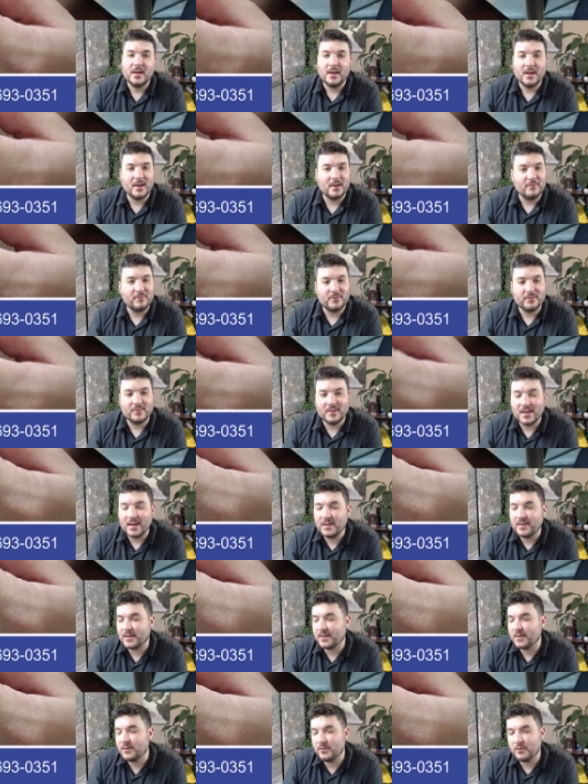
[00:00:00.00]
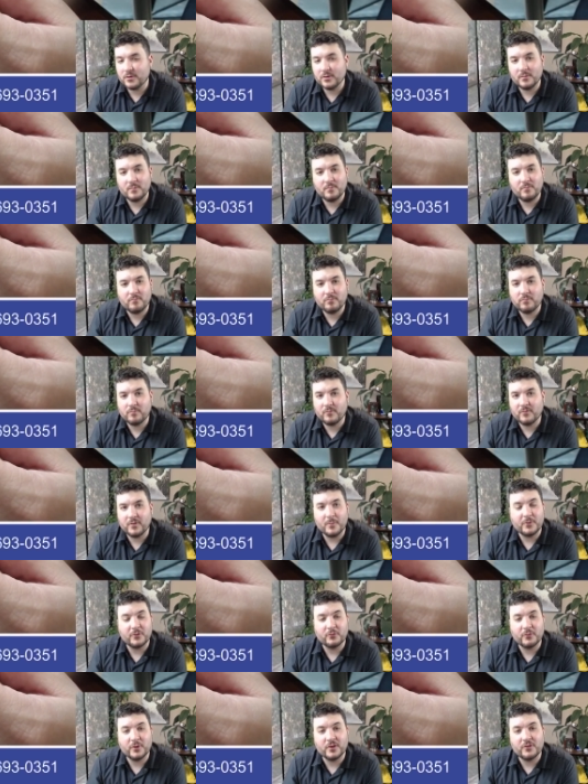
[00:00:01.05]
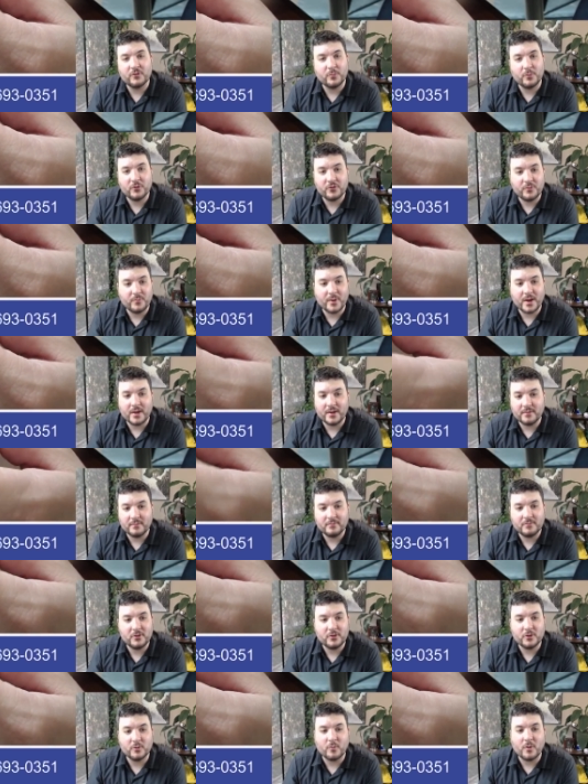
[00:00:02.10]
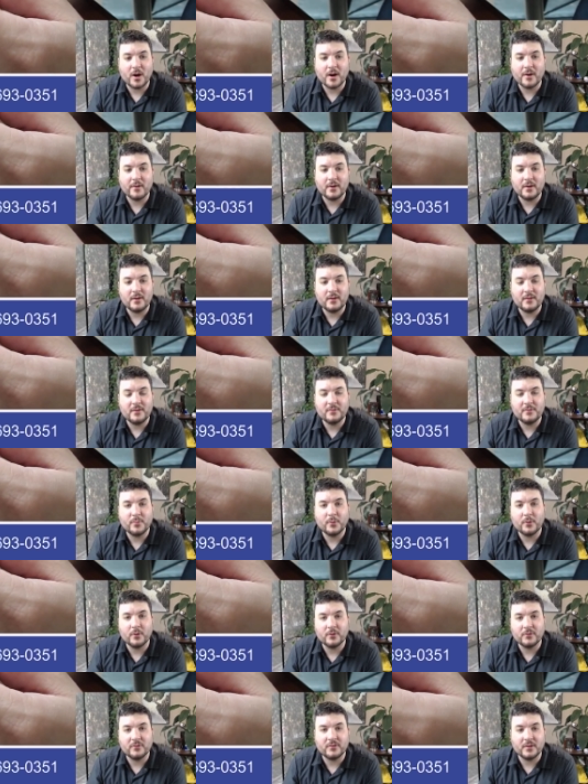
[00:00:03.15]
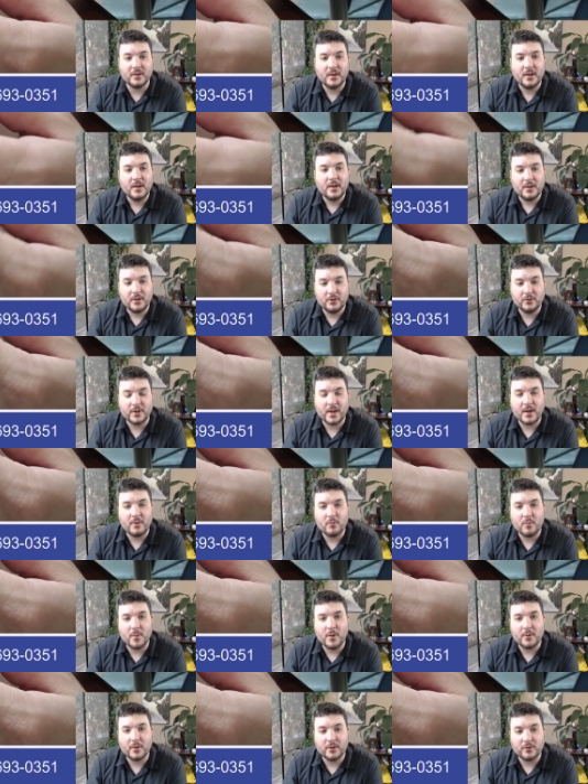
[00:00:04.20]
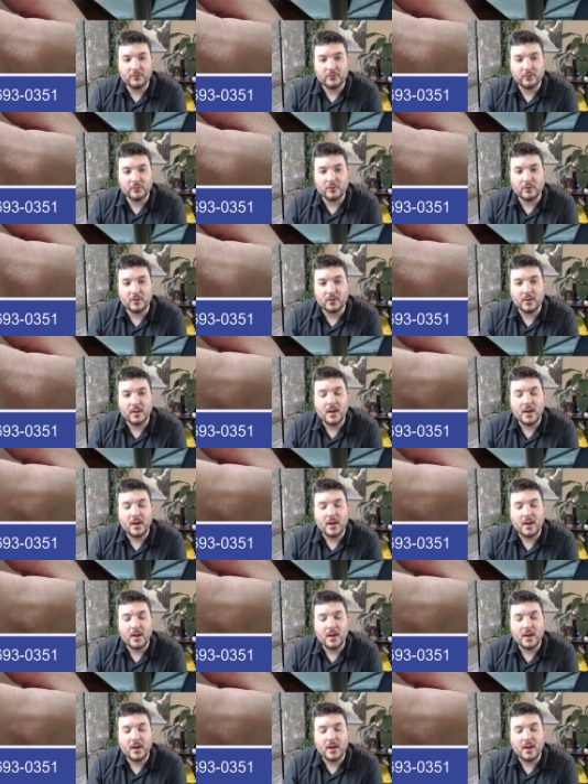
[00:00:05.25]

If it's anything that you could flip a switch or push a button, you can wire it into these ports and you'll gain remote control,